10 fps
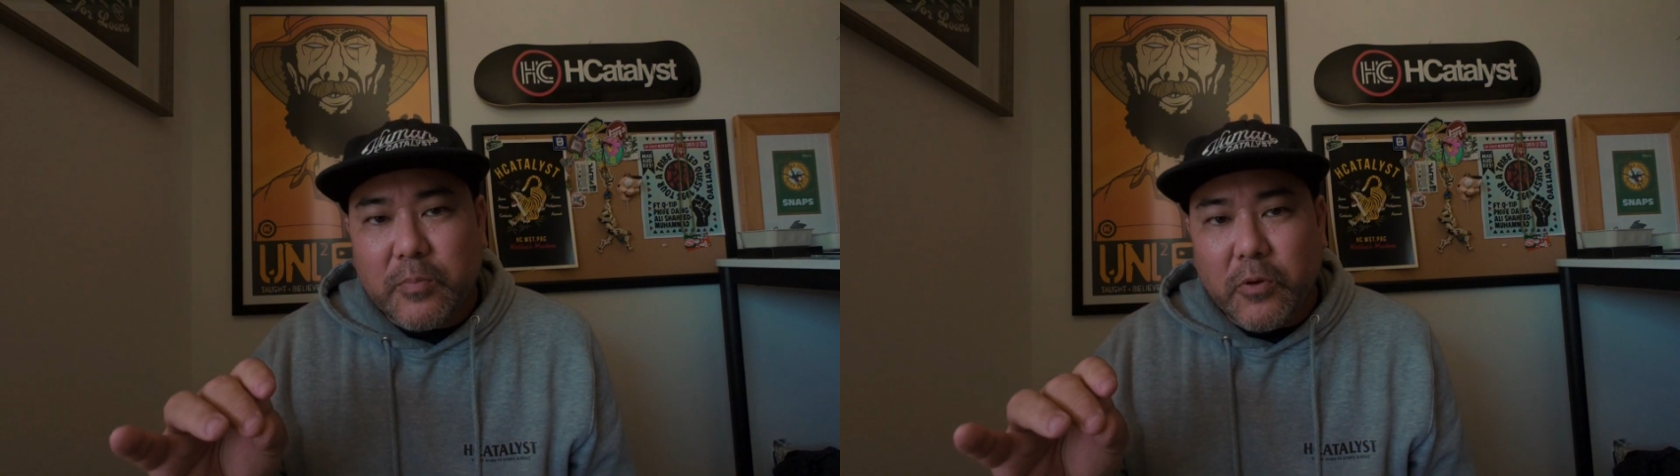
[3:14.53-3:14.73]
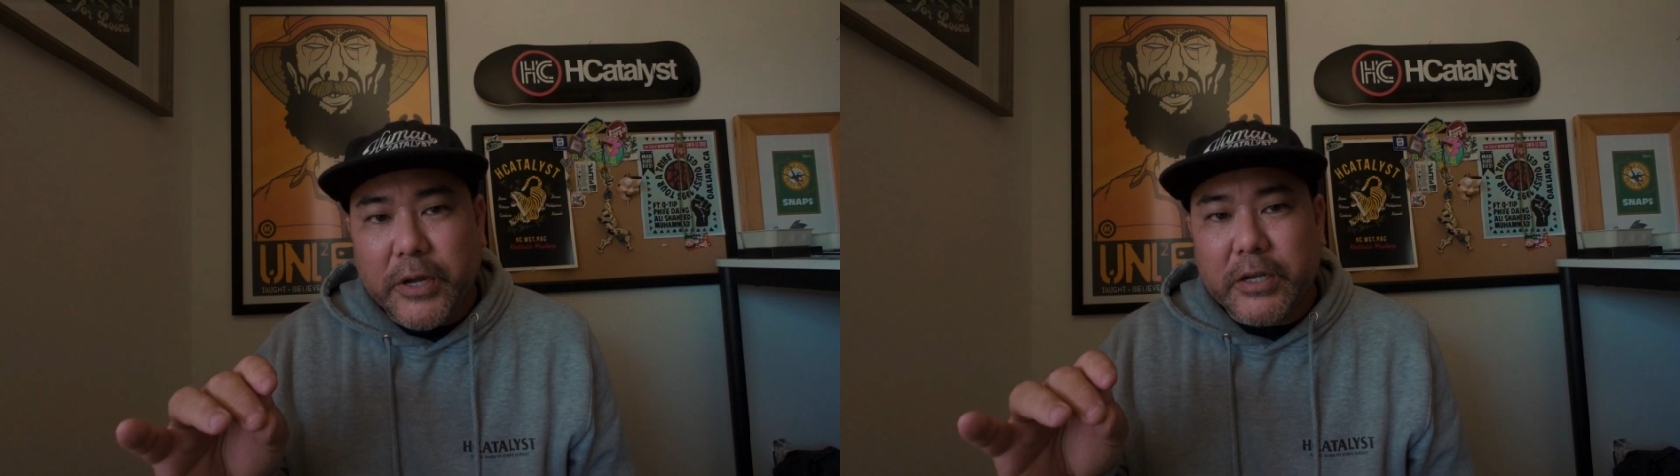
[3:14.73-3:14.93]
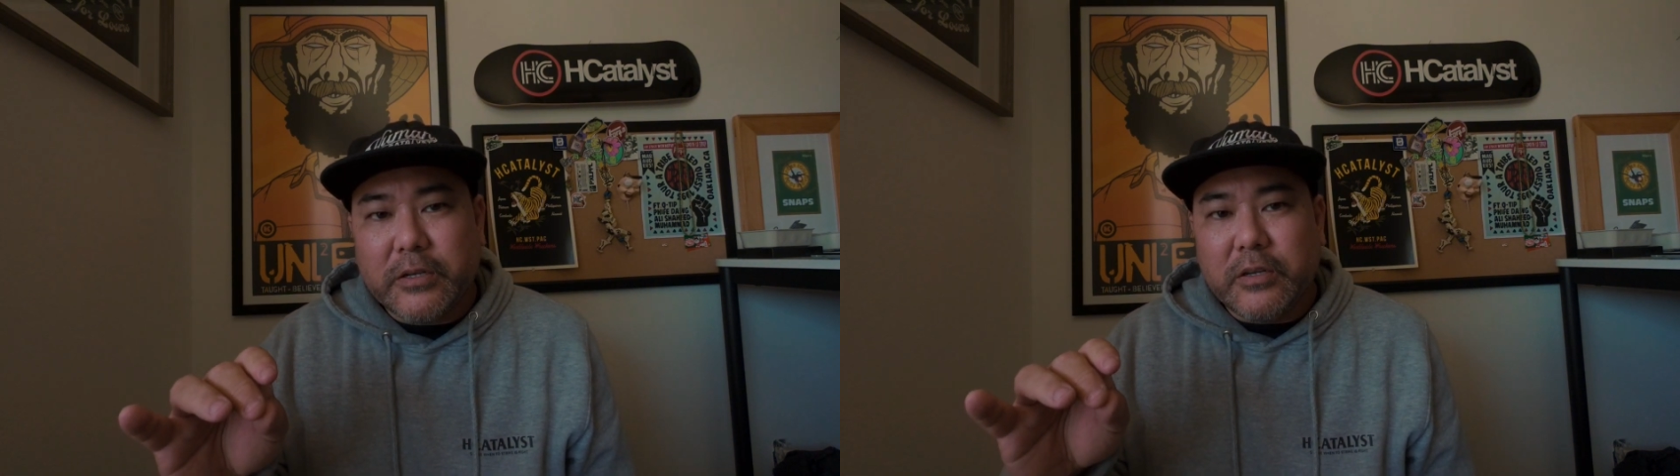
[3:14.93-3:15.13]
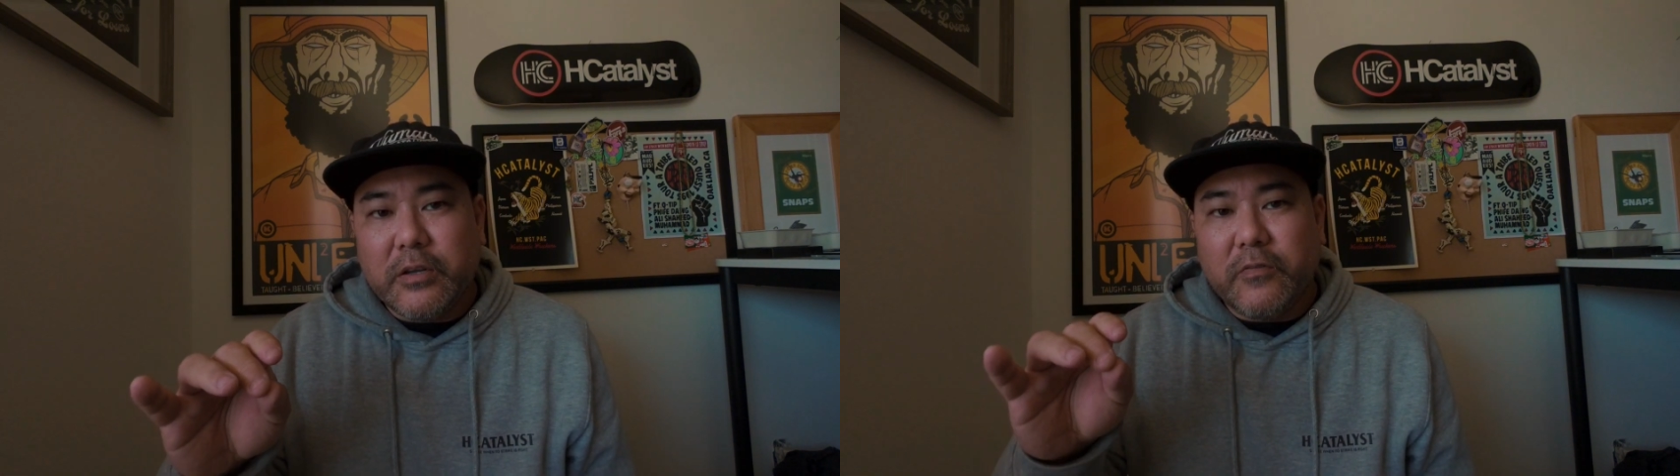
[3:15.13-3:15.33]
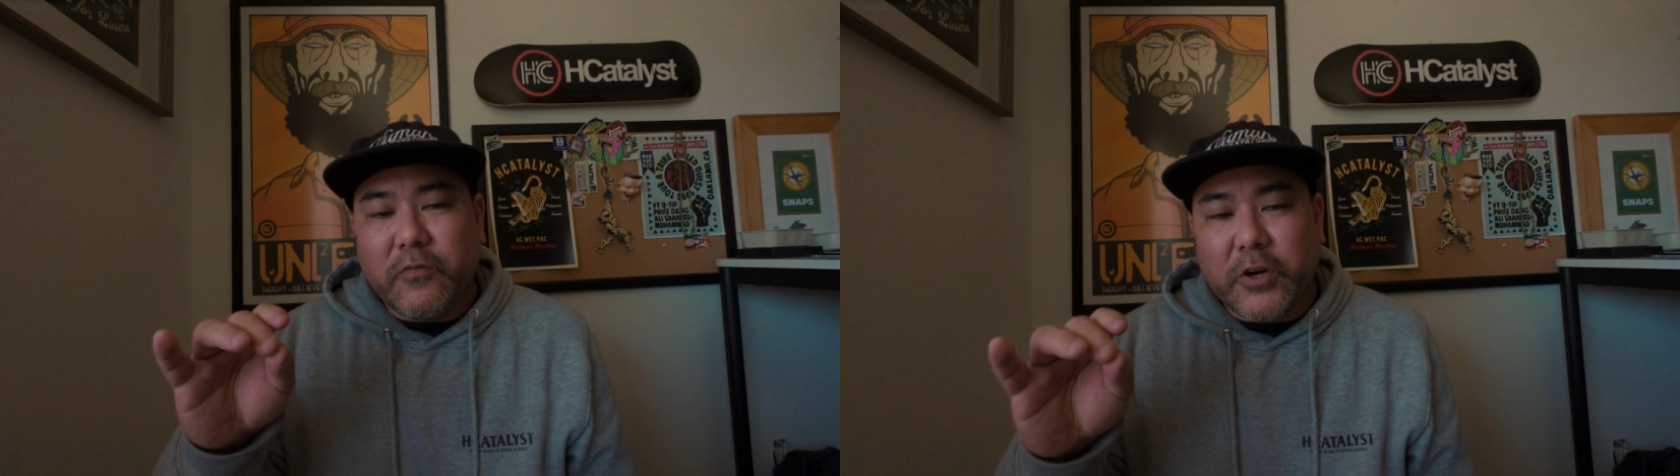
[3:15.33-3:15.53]
point
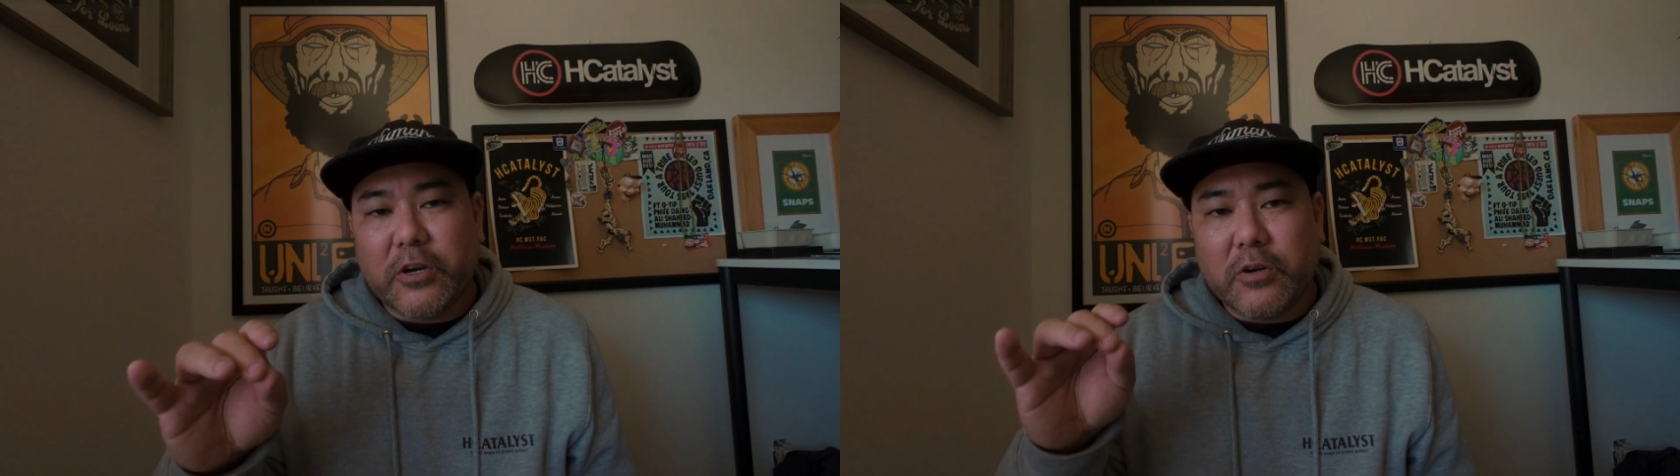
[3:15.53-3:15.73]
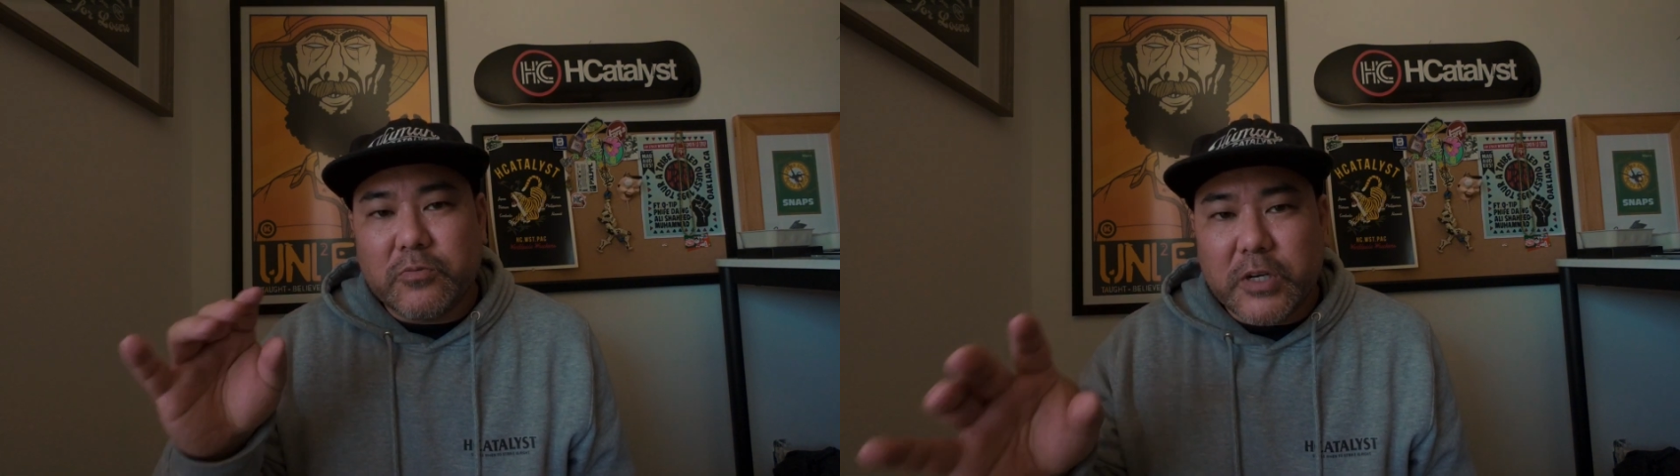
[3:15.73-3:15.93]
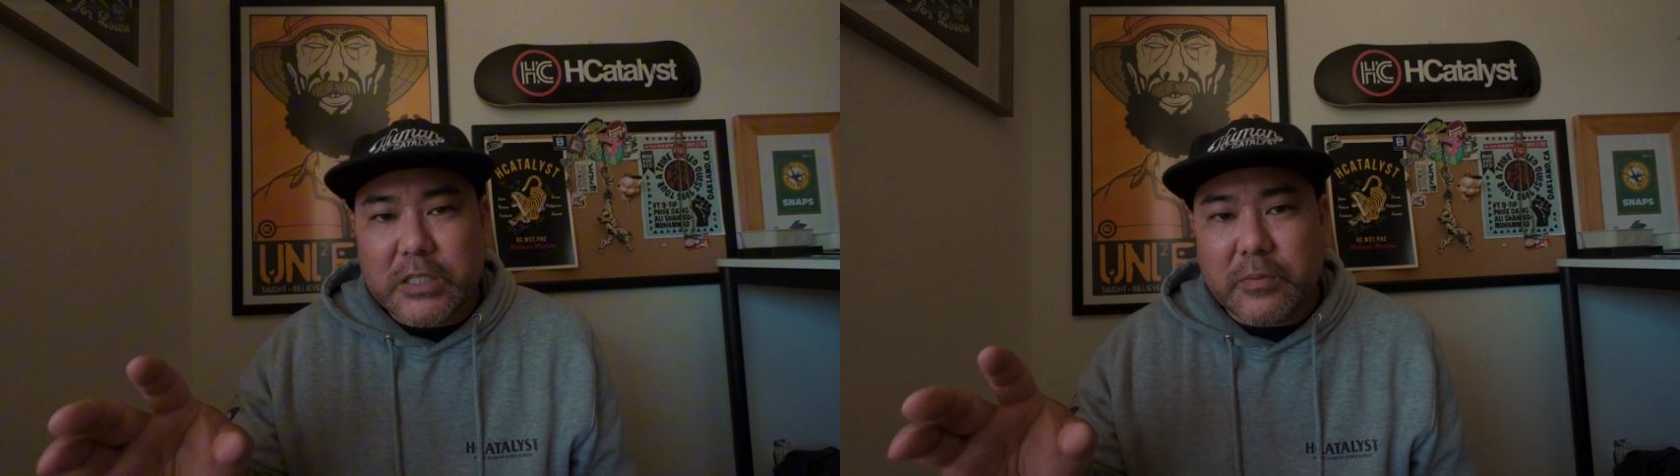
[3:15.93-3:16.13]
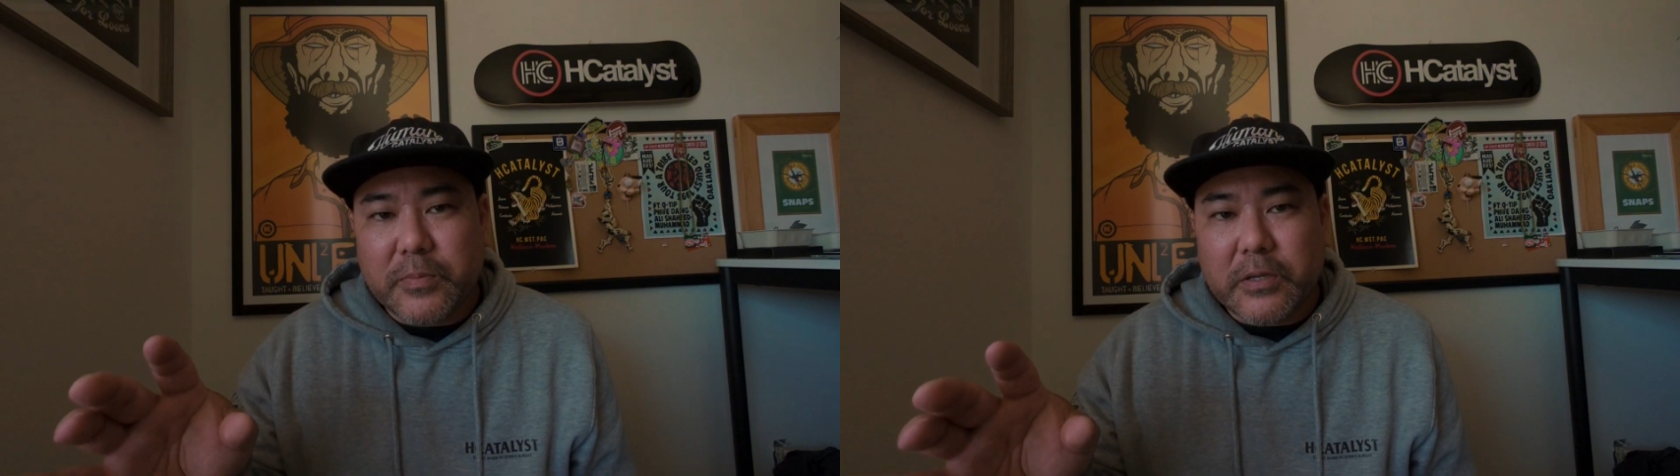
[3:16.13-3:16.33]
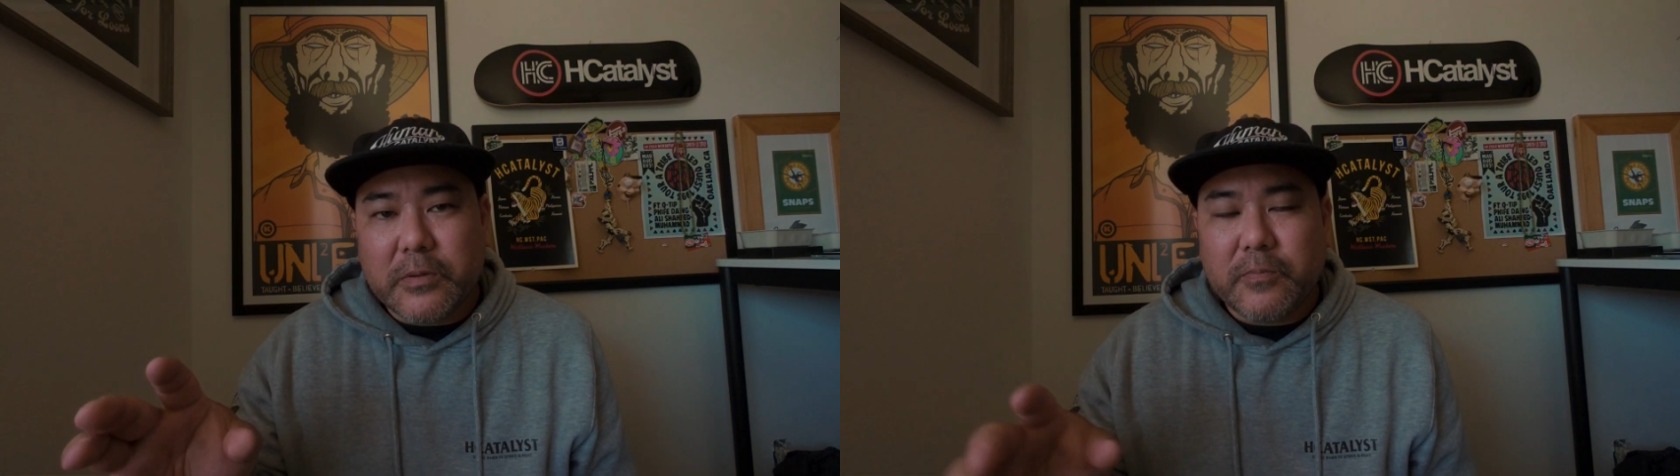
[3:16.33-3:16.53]
for your own recipe.